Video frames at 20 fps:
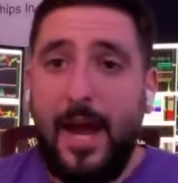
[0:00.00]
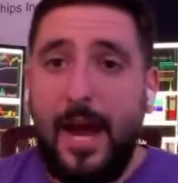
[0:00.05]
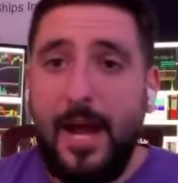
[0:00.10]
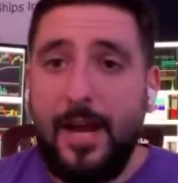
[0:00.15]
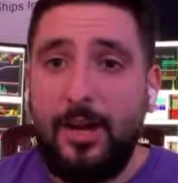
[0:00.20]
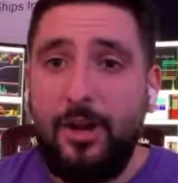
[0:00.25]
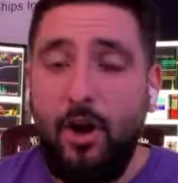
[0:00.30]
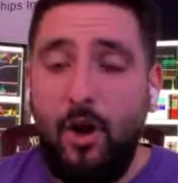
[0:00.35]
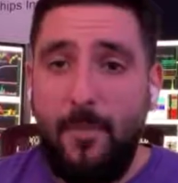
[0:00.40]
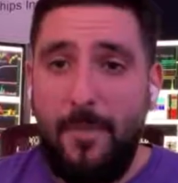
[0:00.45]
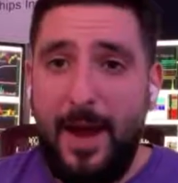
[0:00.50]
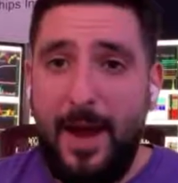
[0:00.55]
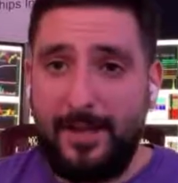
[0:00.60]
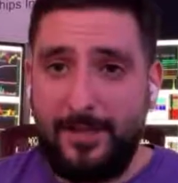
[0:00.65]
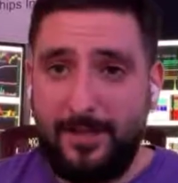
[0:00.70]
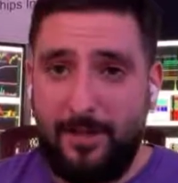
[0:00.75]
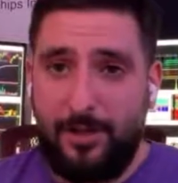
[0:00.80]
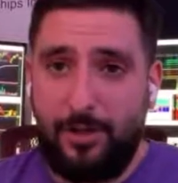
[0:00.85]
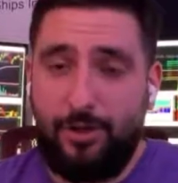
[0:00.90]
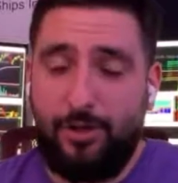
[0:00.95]
I go
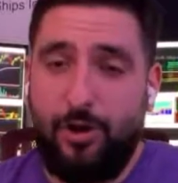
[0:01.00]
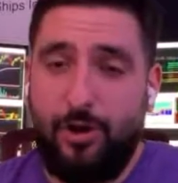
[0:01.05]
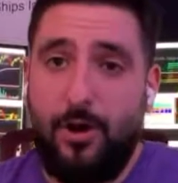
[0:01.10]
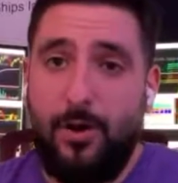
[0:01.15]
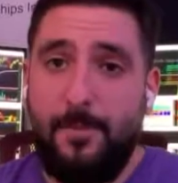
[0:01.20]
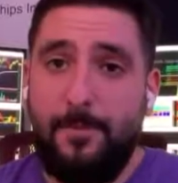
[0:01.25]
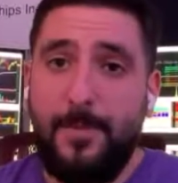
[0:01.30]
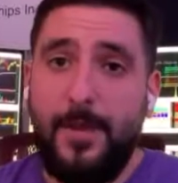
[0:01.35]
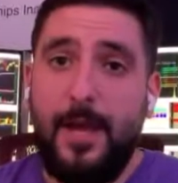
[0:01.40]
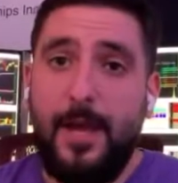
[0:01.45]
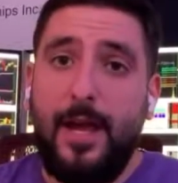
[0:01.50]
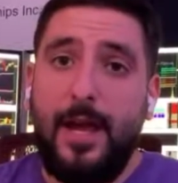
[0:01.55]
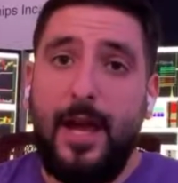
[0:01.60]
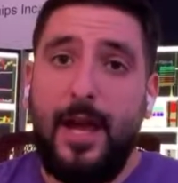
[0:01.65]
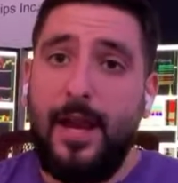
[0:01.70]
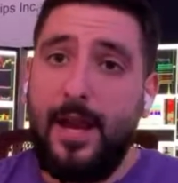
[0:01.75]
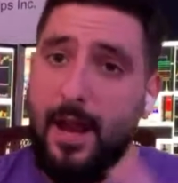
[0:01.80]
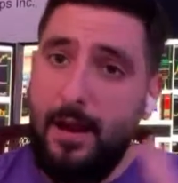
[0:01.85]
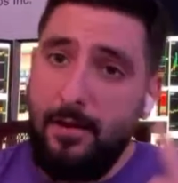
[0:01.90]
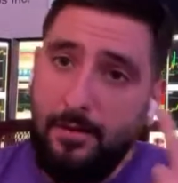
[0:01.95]
back to the chart
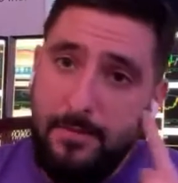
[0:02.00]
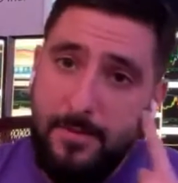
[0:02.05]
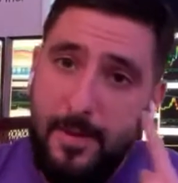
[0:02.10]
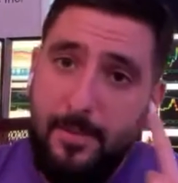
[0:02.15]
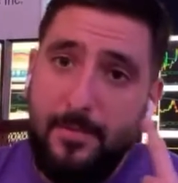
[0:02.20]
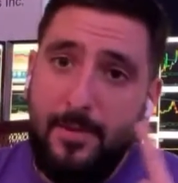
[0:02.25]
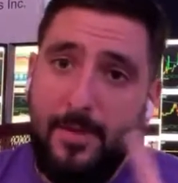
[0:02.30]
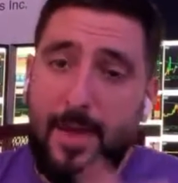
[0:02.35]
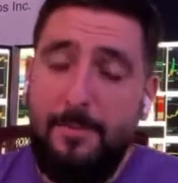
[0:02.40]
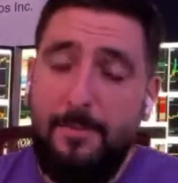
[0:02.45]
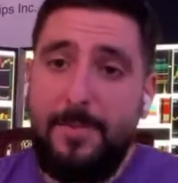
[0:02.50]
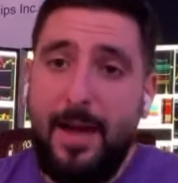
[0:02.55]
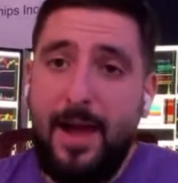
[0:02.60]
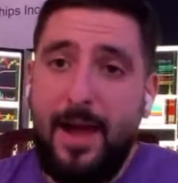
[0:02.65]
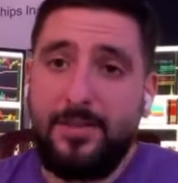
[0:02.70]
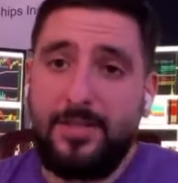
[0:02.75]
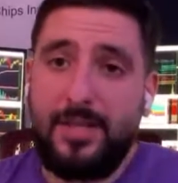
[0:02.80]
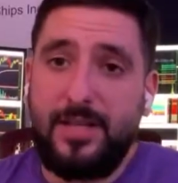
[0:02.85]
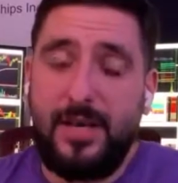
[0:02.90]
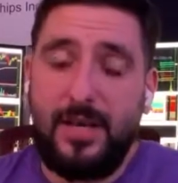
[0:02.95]
and I remember that
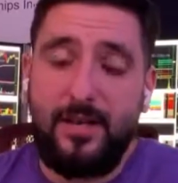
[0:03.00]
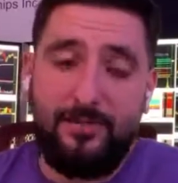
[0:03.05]
Bao said